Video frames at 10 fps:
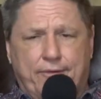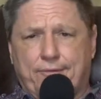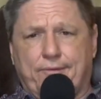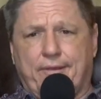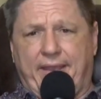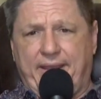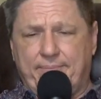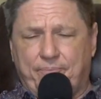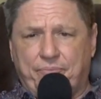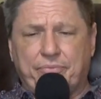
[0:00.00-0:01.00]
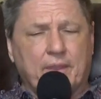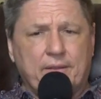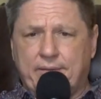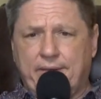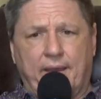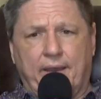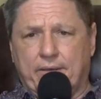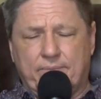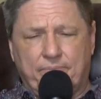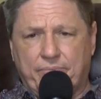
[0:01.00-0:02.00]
Right. No.